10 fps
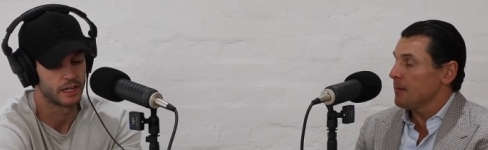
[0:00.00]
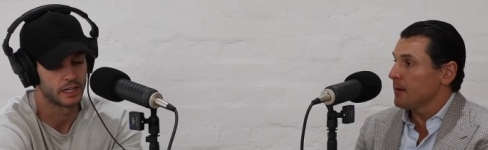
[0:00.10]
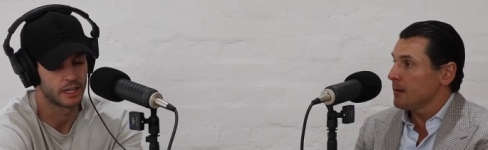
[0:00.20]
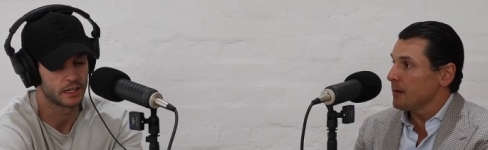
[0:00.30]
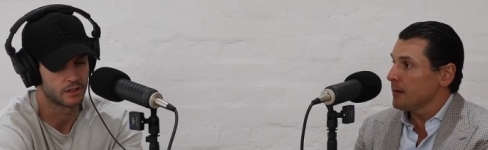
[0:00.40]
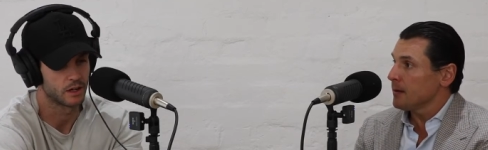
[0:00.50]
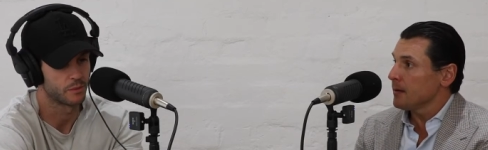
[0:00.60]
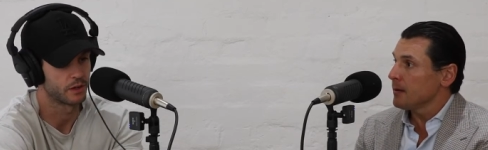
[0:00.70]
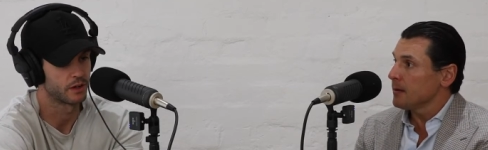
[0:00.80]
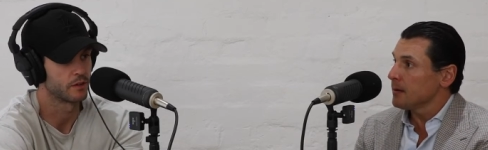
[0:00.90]
Speaker 1: in that time
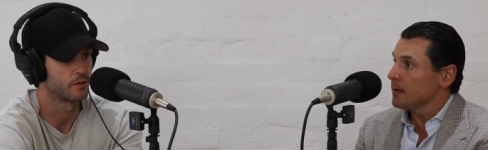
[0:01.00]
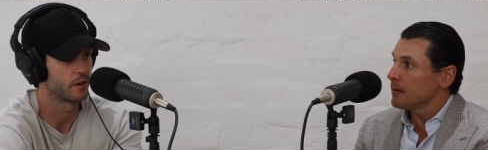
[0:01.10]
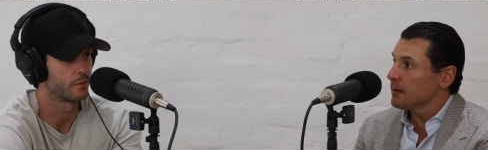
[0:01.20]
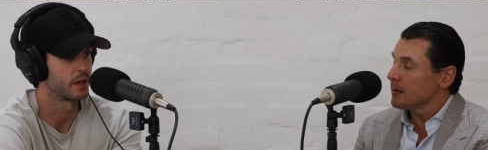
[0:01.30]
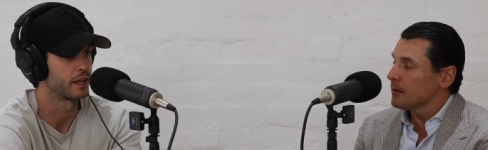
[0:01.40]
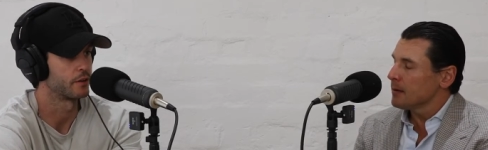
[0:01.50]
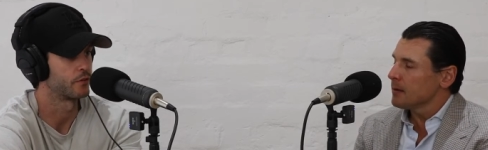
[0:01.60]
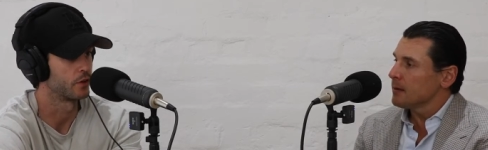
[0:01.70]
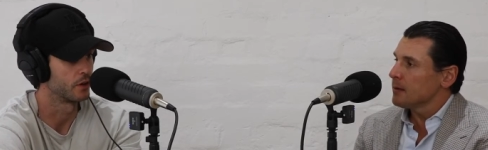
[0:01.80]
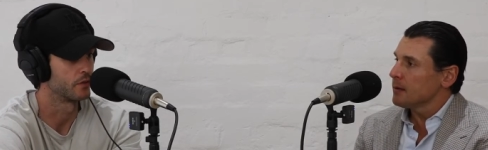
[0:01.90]
period, I've, I've been in a
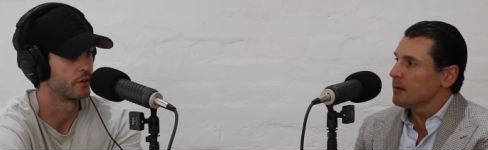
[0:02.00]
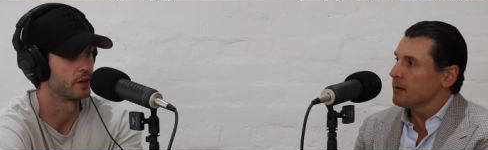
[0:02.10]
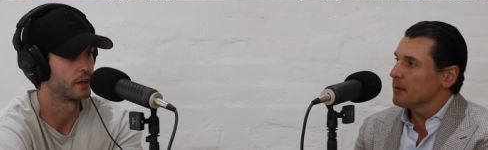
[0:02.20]
few different